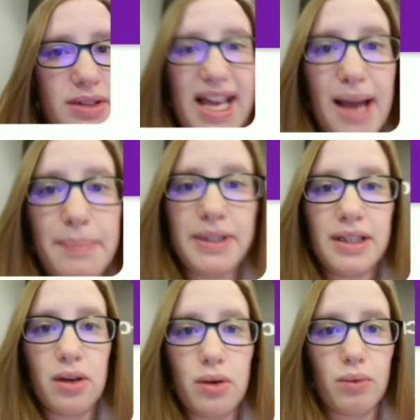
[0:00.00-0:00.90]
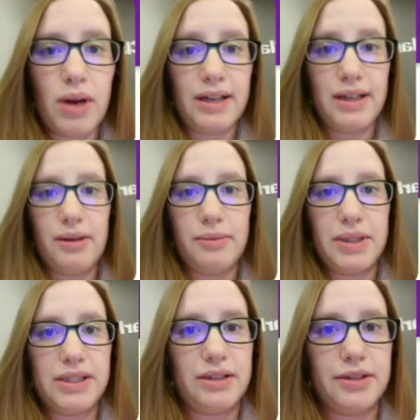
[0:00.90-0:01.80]
So it's happening right now,
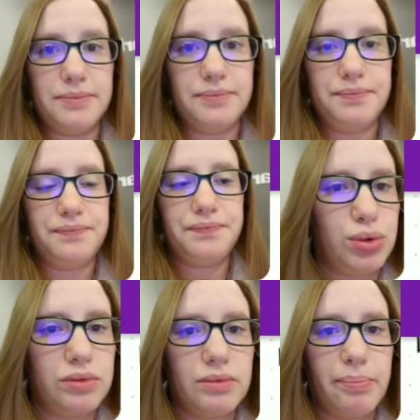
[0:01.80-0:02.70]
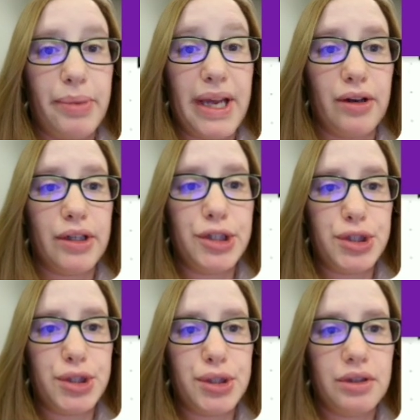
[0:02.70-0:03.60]
basically.
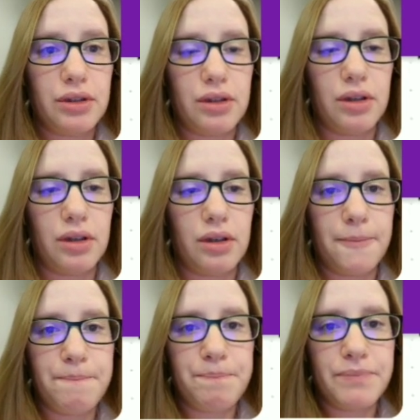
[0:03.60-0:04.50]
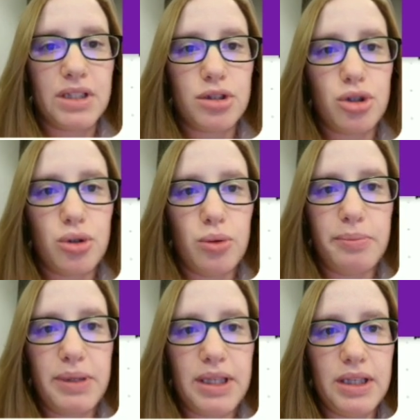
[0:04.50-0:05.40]
Perish, to
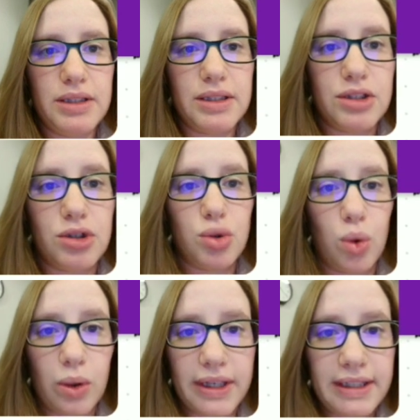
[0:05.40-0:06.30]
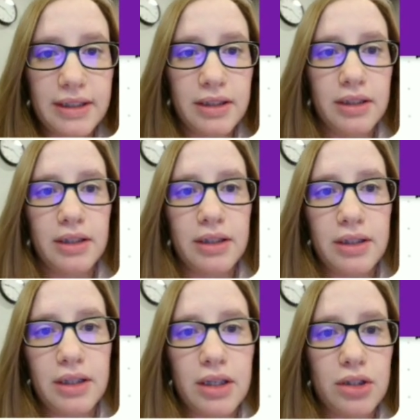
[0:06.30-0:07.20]
be destroyed,
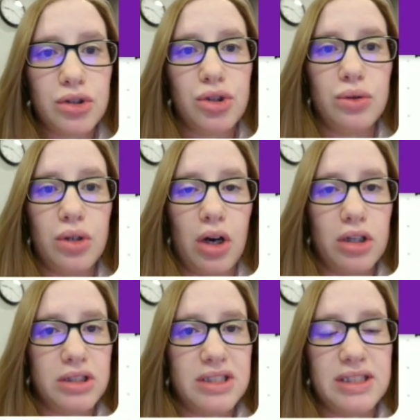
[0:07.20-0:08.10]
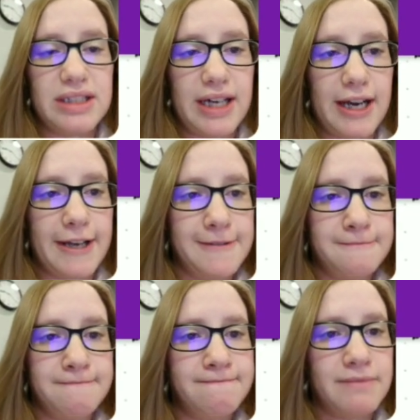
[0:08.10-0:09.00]
to cause to
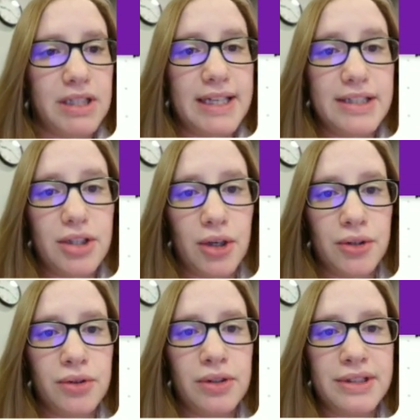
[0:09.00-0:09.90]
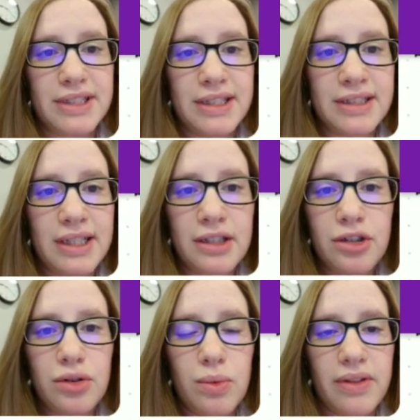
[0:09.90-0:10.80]
die. eternal, is
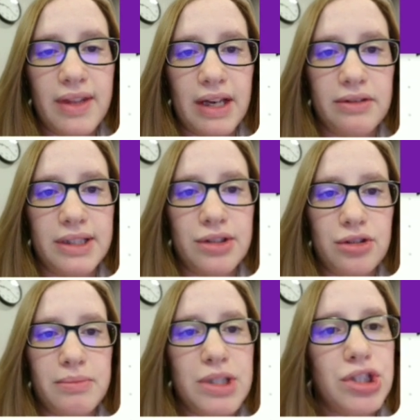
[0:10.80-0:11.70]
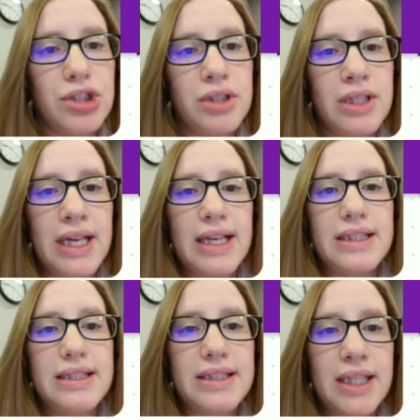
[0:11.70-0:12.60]
continued without intermission,
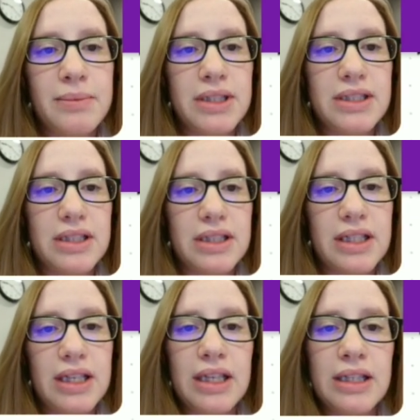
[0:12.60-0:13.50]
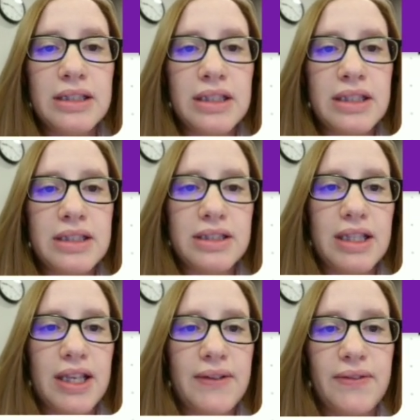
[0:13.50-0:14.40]
seamlessly endless,
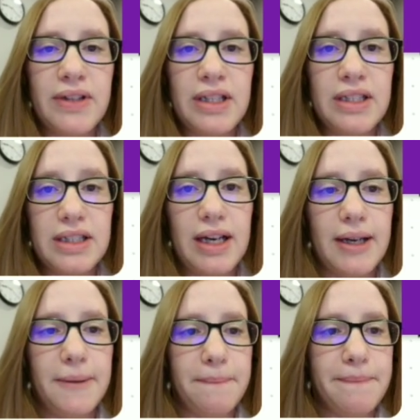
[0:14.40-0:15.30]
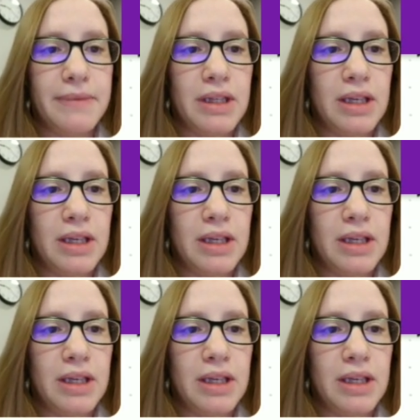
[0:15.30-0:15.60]
infinite time.